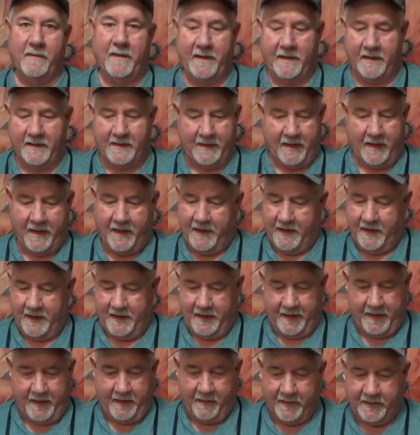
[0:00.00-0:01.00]
but it,
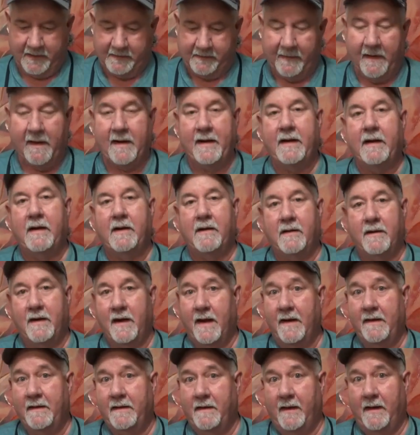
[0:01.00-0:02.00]
it was plenty good,
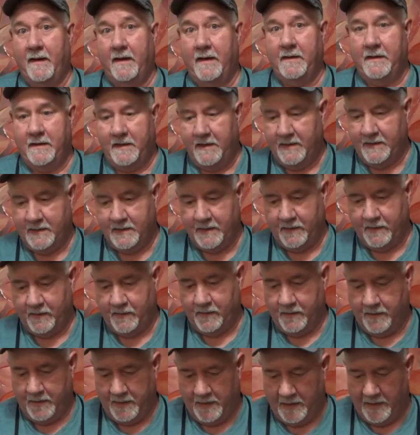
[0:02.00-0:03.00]
I thought.
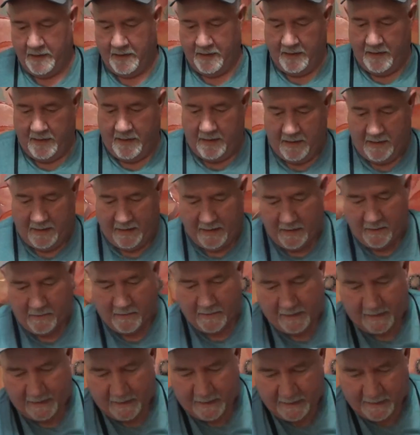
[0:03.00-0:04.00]
So
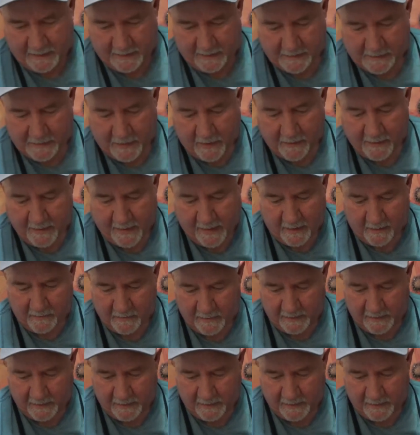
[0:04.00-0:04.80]
anyway, it turned out